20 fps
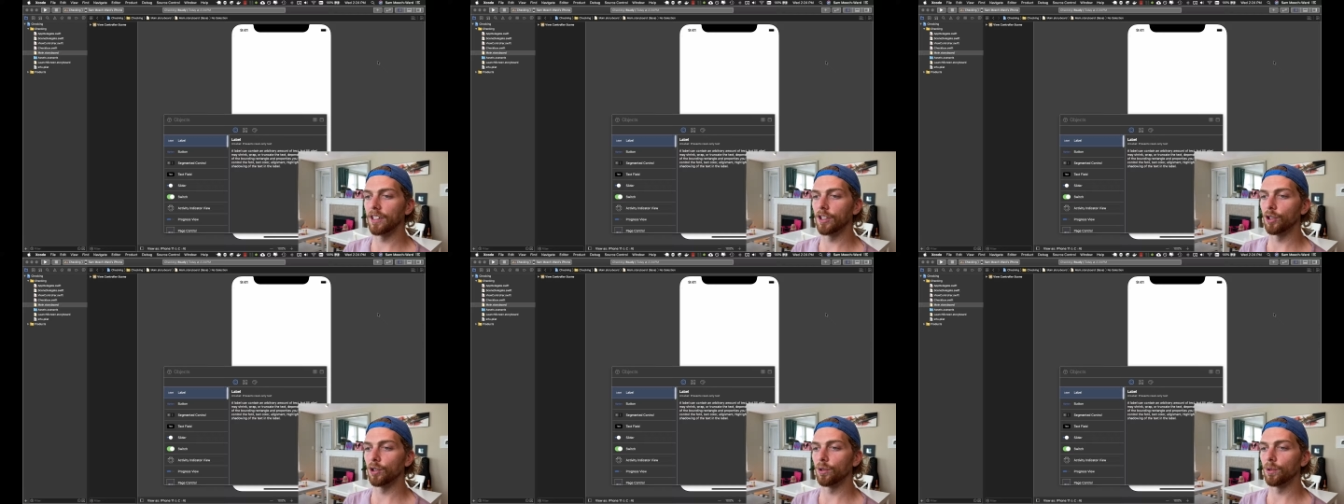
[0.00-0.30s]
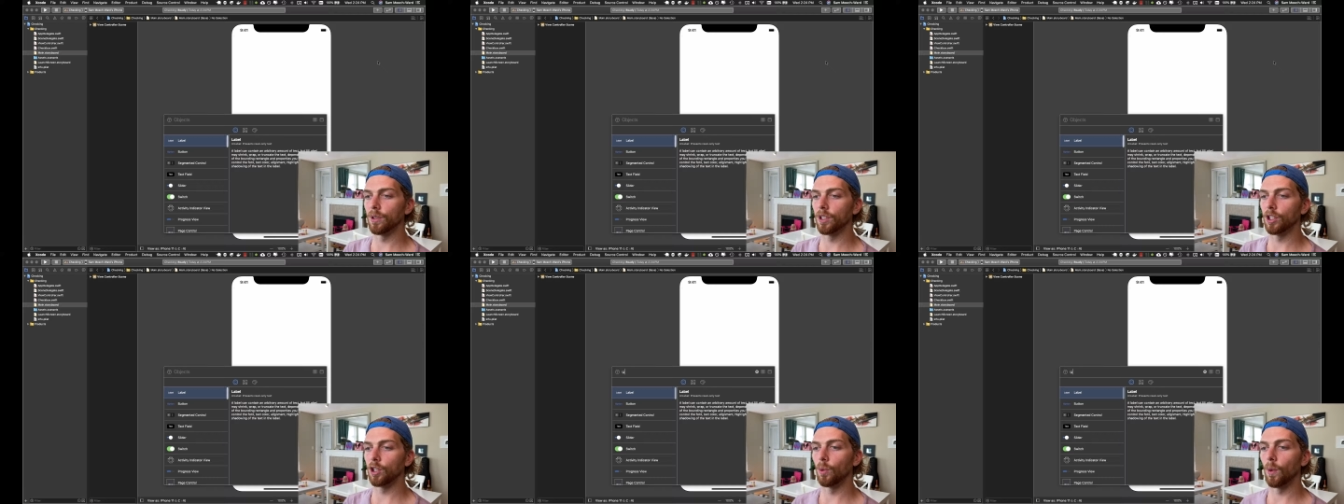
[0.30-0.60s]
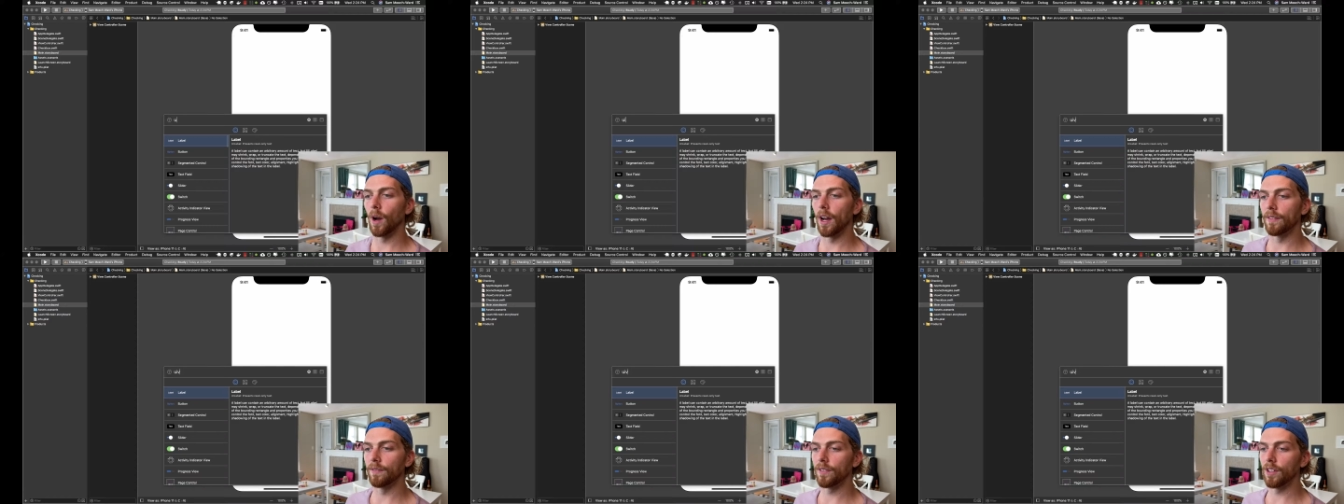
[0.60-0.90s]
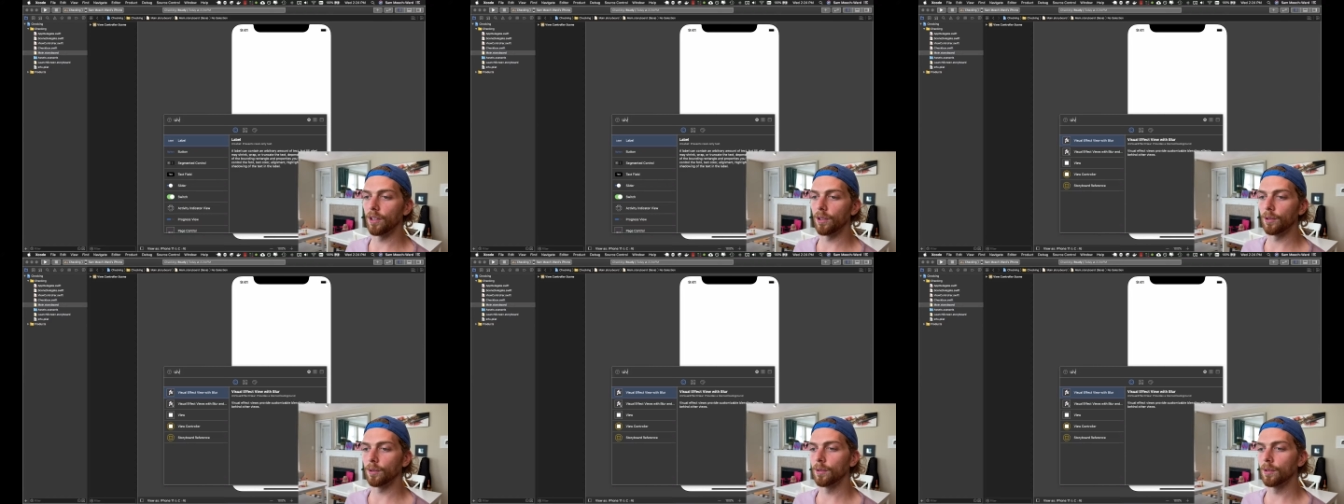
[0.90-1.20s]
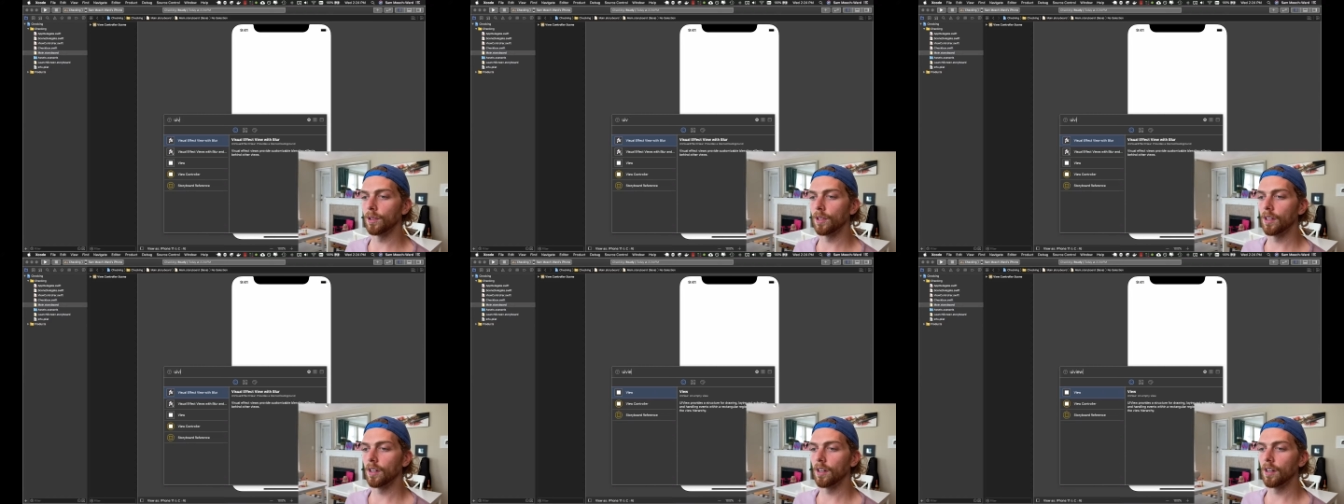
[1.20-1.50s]
new UI view.
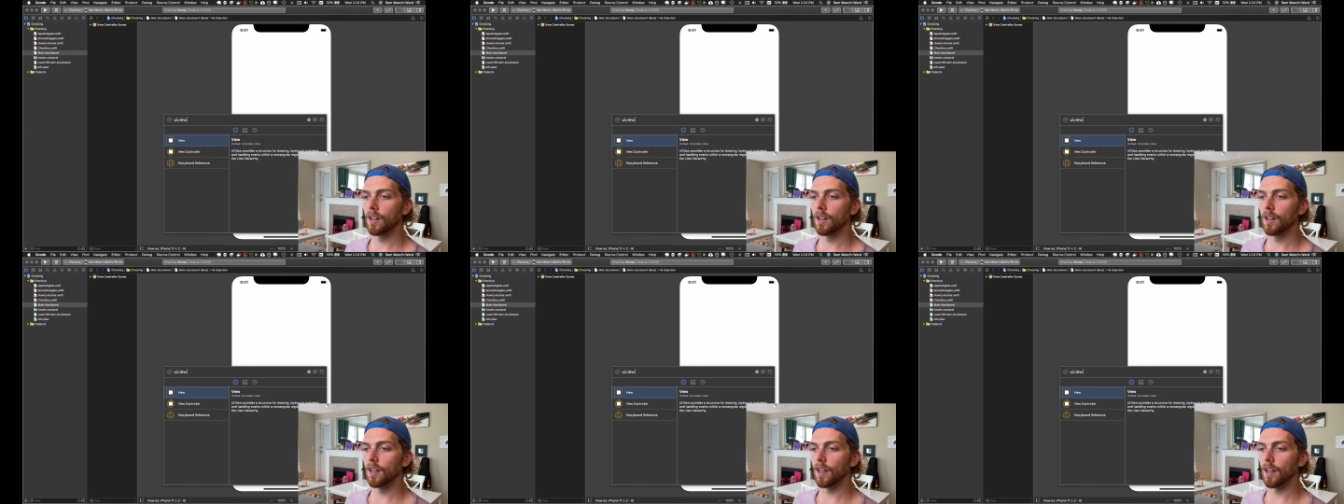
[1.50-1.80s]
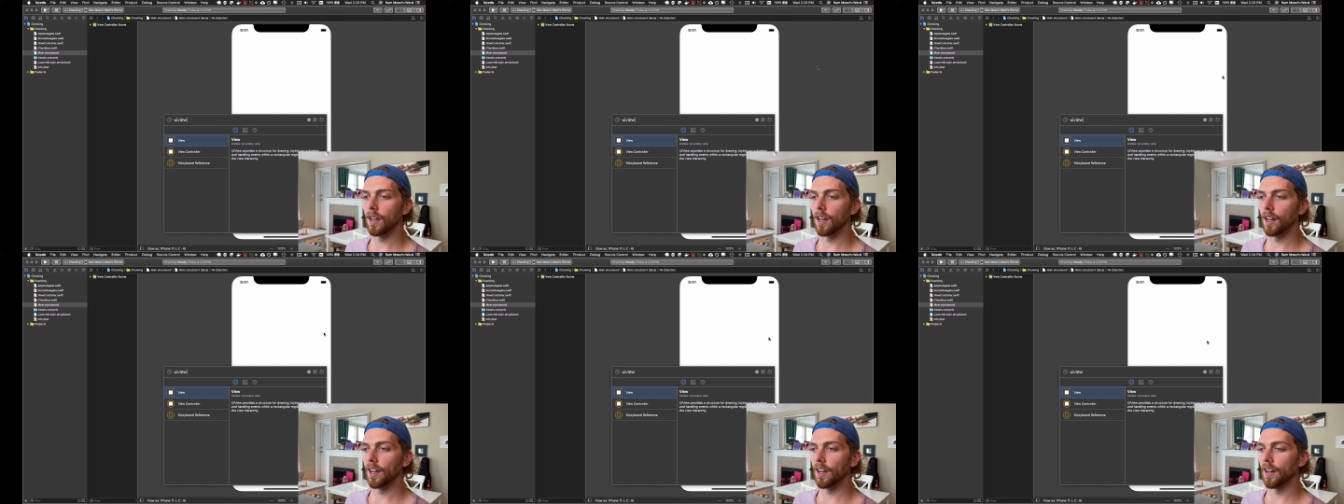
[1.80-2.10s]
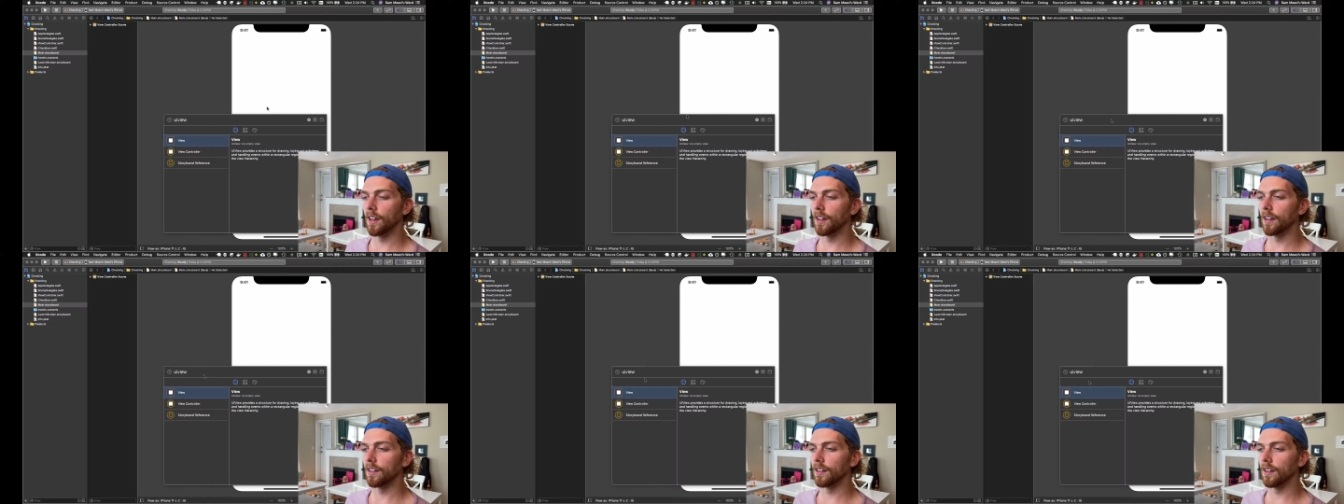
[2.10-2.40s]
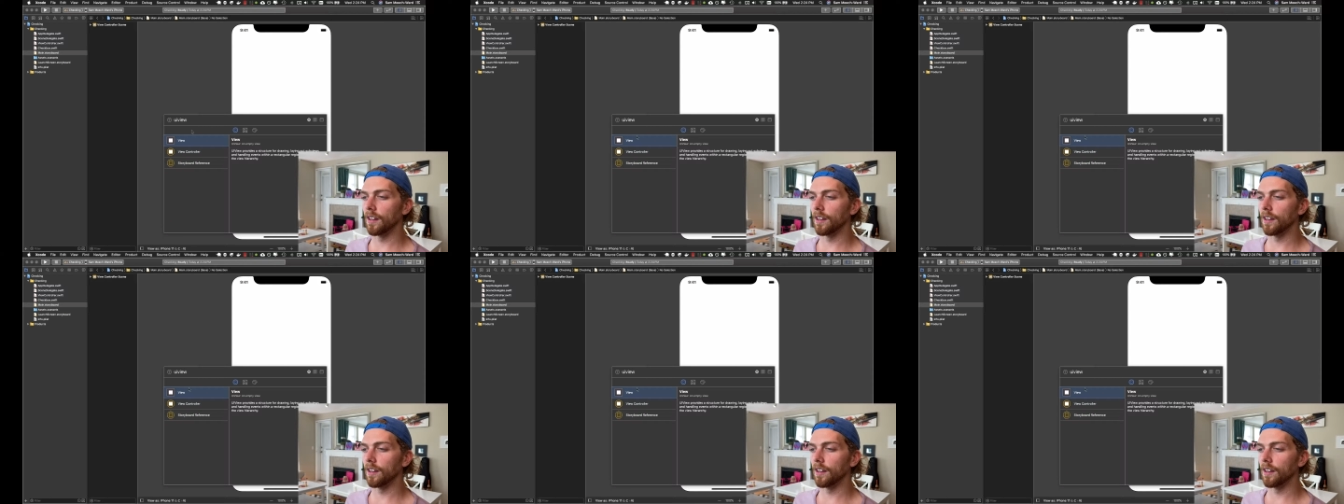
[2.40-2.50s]
And